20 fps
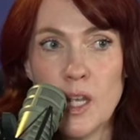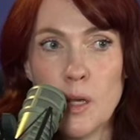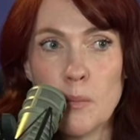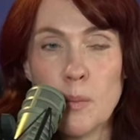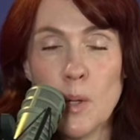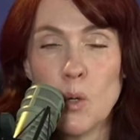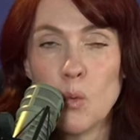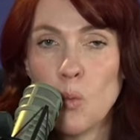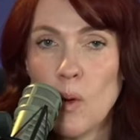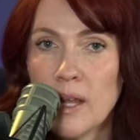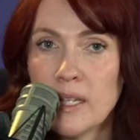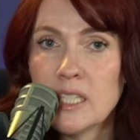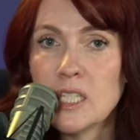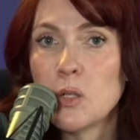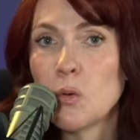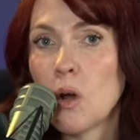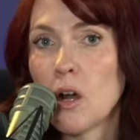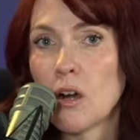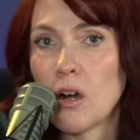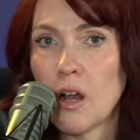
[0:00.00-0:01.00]
But when
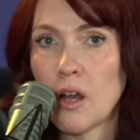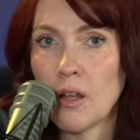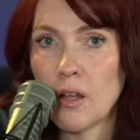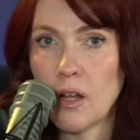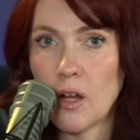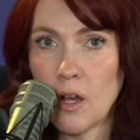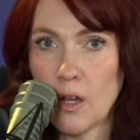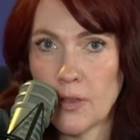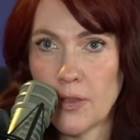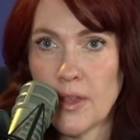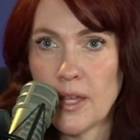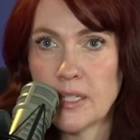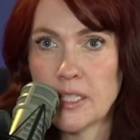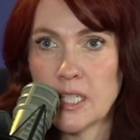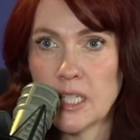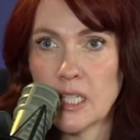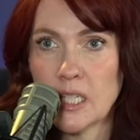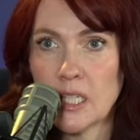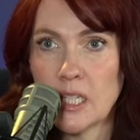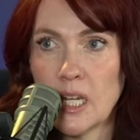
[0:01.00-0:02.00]
you are
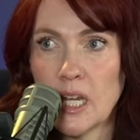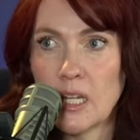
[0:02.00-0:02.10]
authentic